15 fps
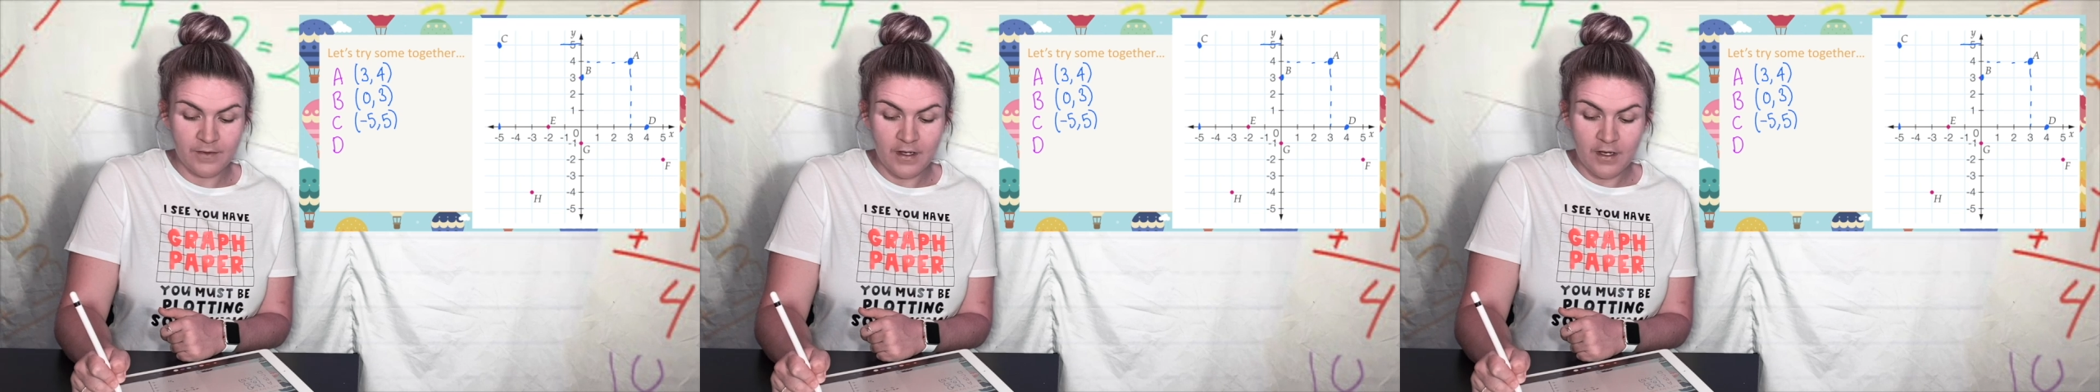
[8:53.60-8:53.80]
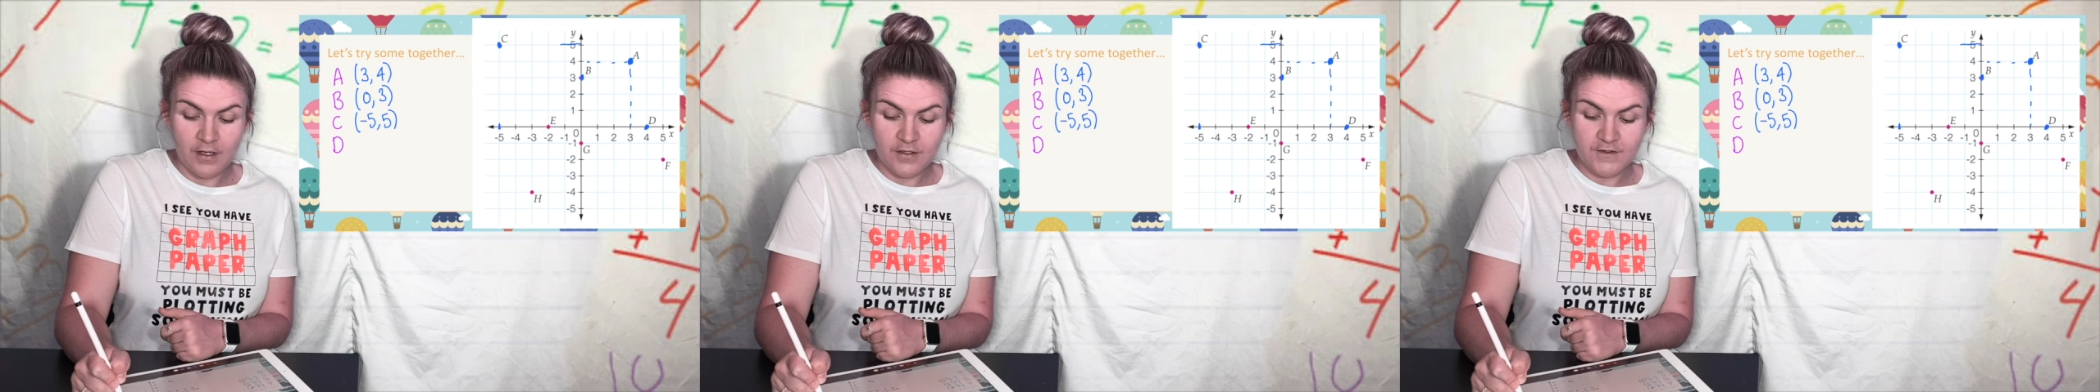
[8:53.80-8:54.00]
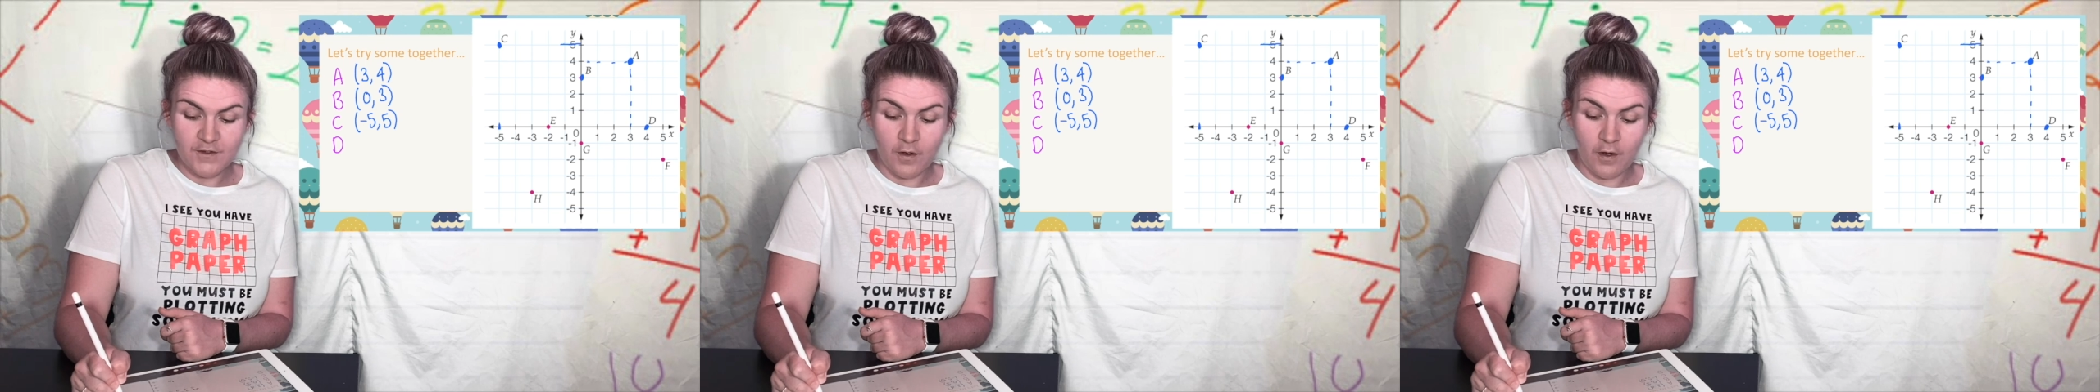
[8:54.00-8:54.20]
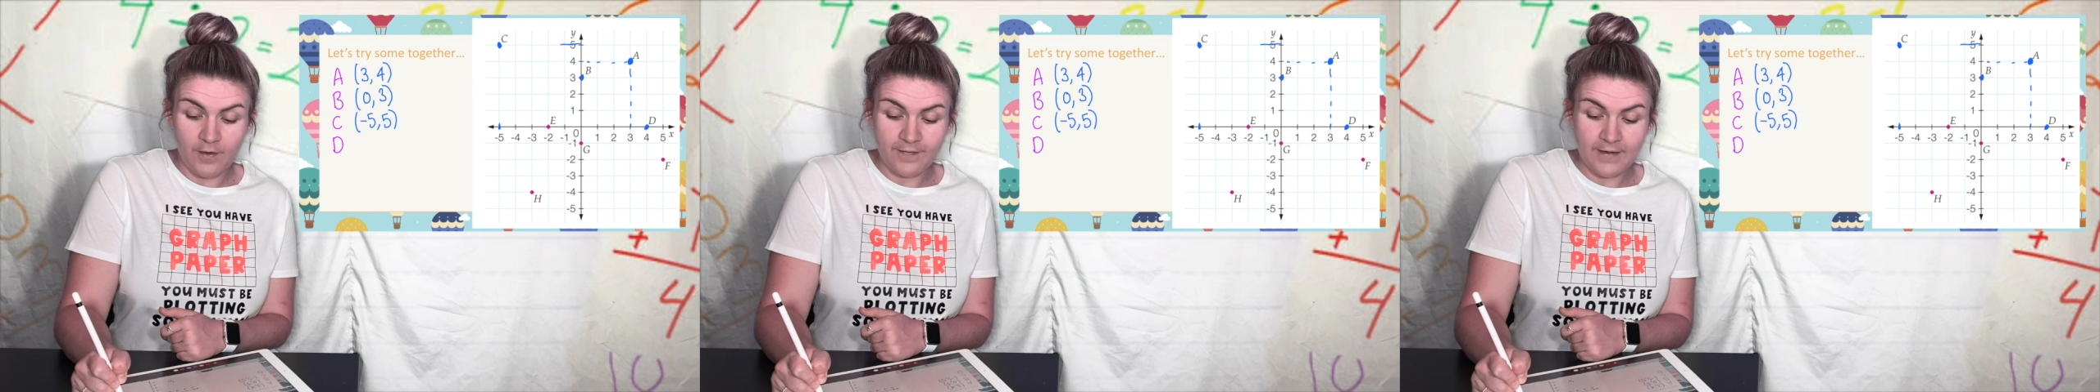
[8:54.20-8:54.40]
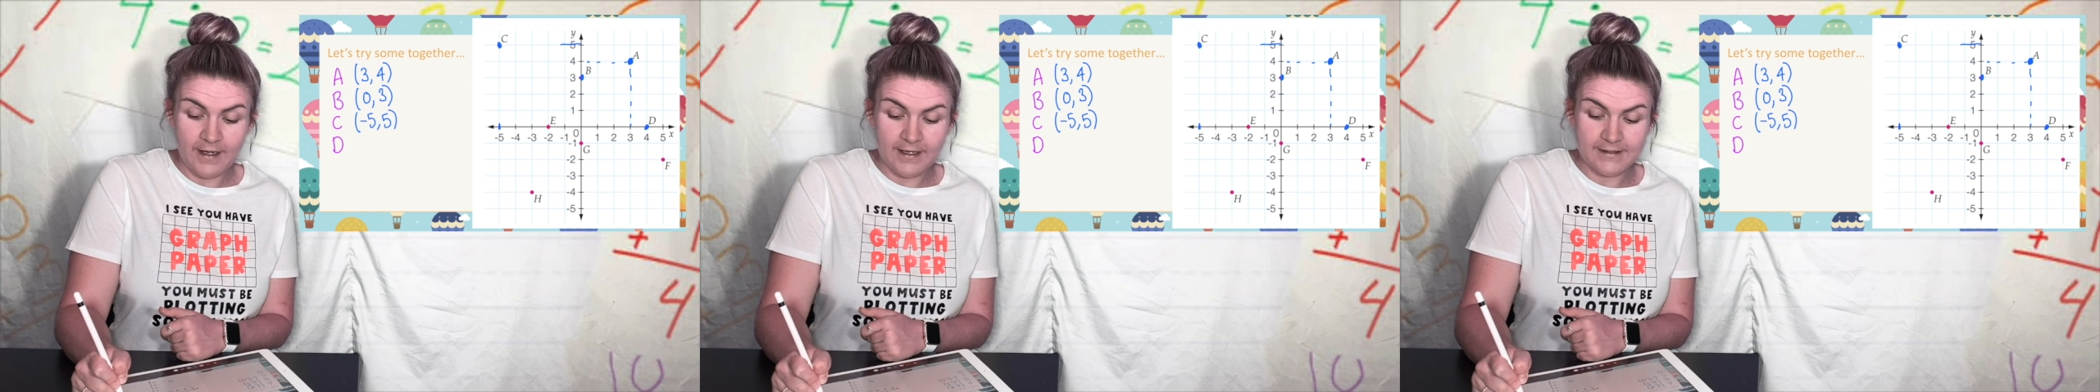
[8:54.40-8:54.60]
So on the
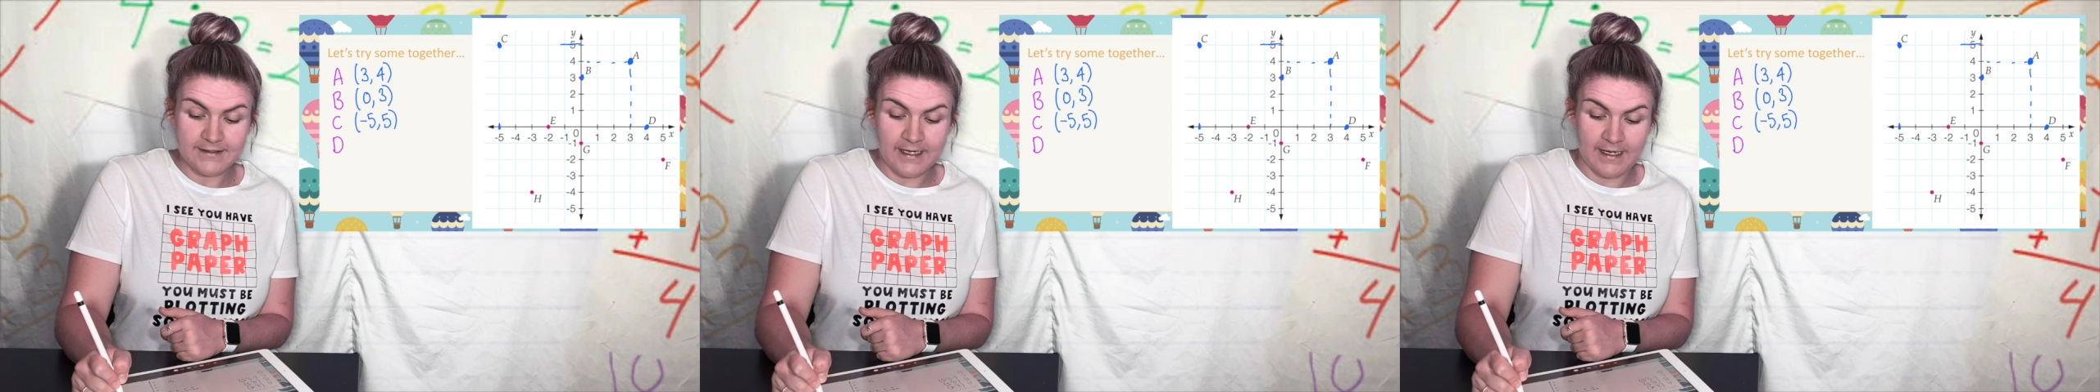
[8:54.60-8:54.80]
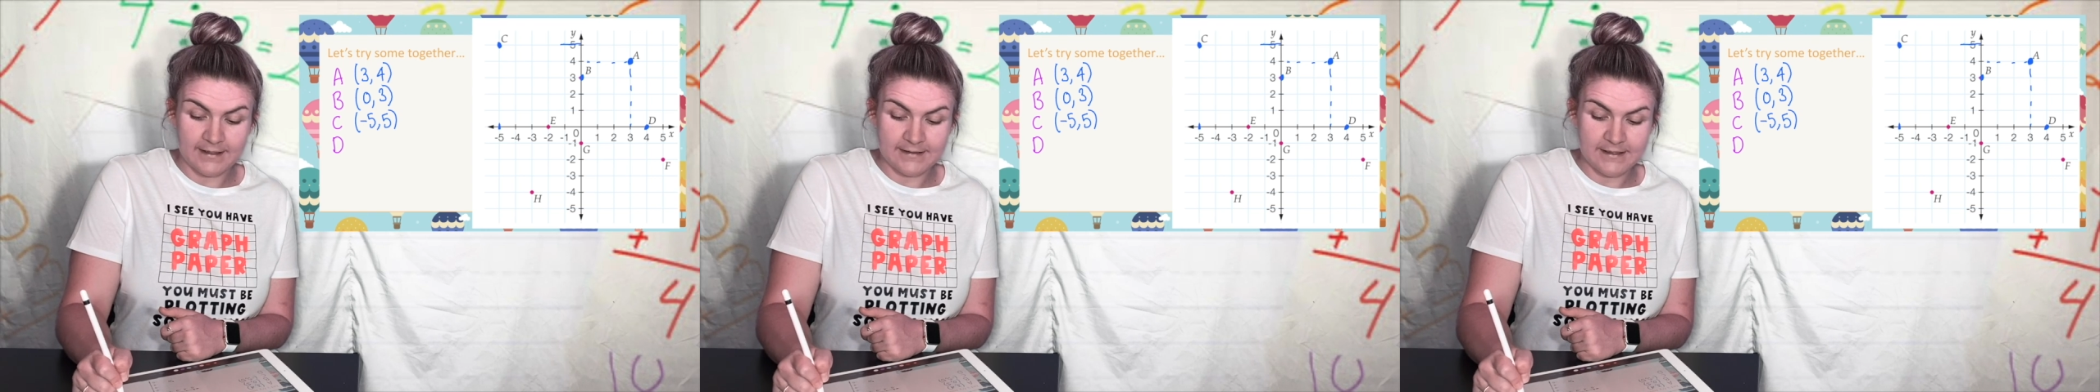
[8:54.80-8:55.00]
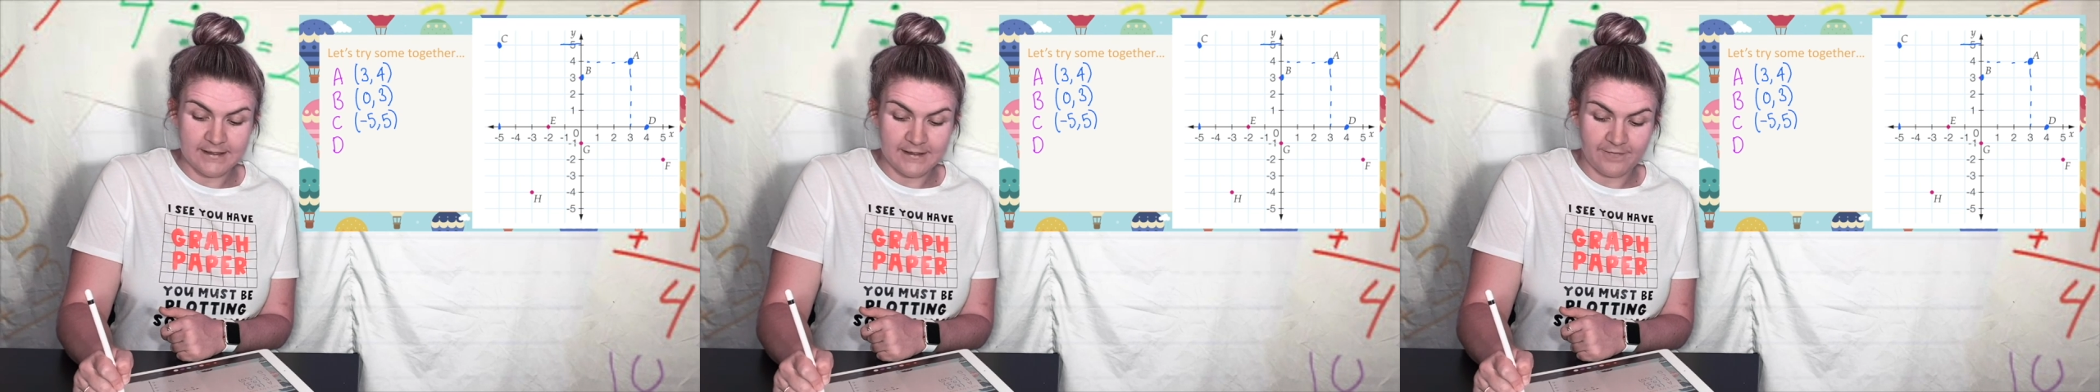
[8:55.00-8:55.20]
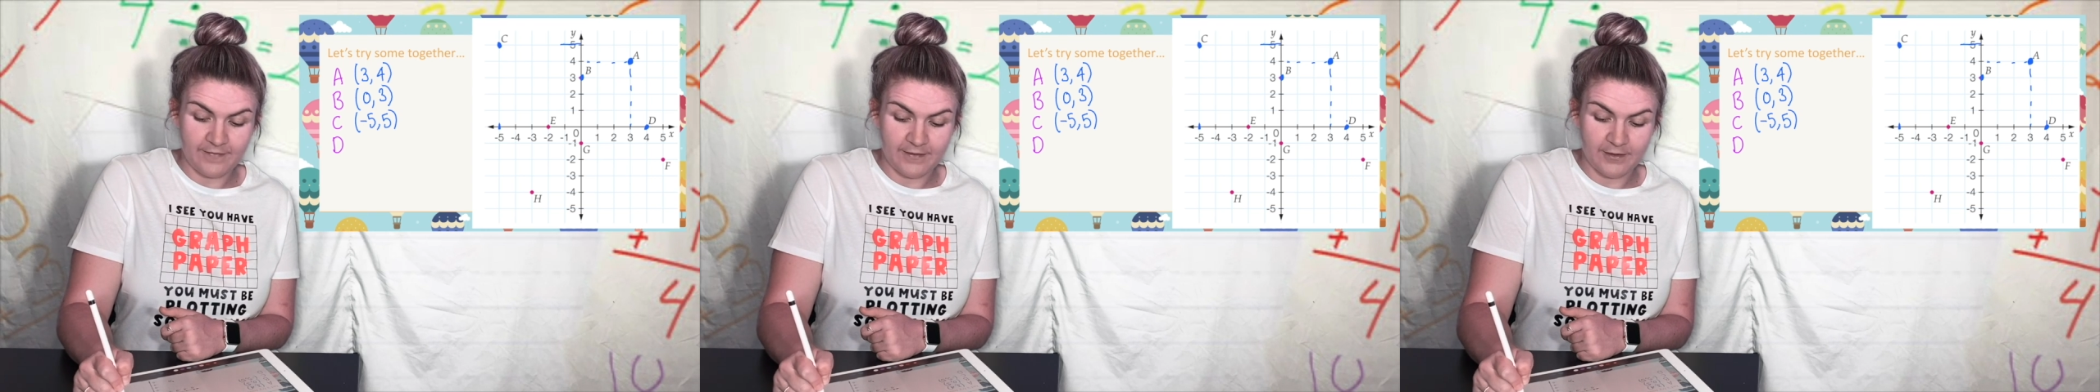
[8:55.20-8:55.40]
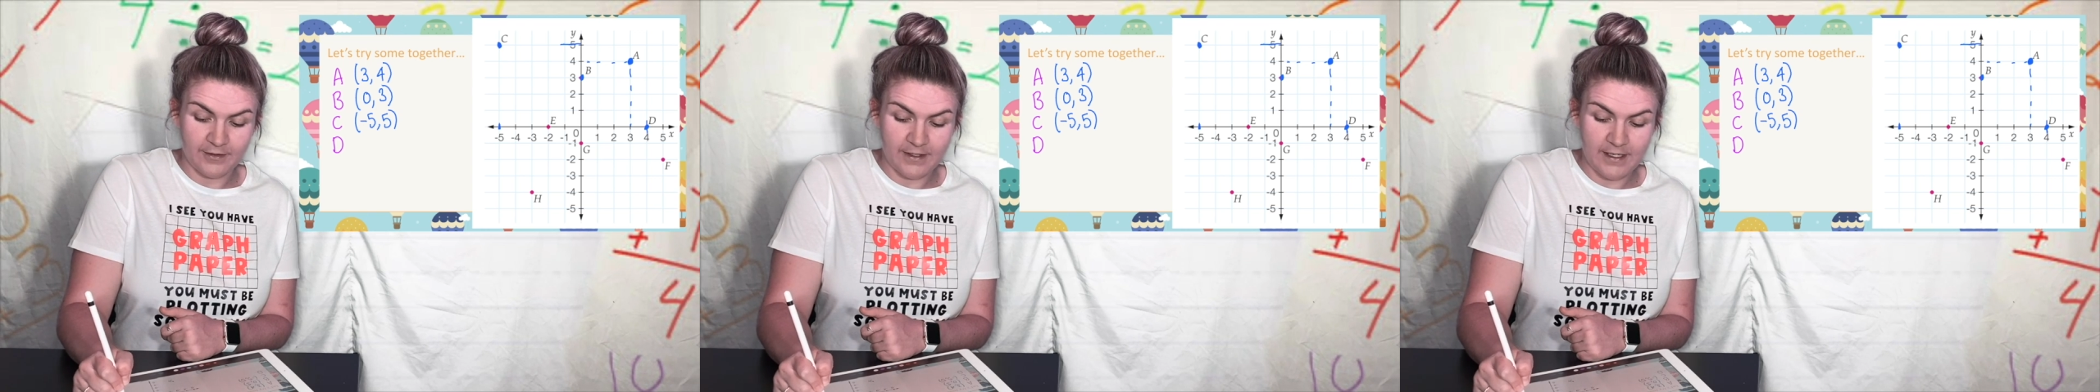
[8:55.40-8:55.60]
x-axis, if I
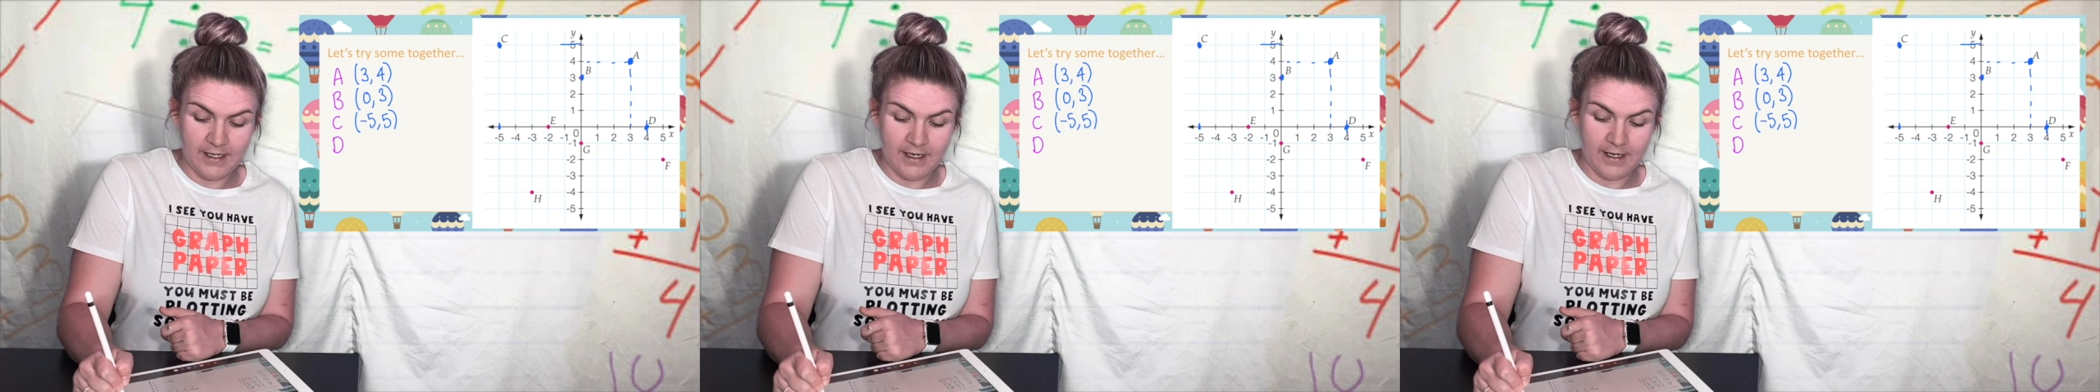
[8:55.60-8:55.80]
look here,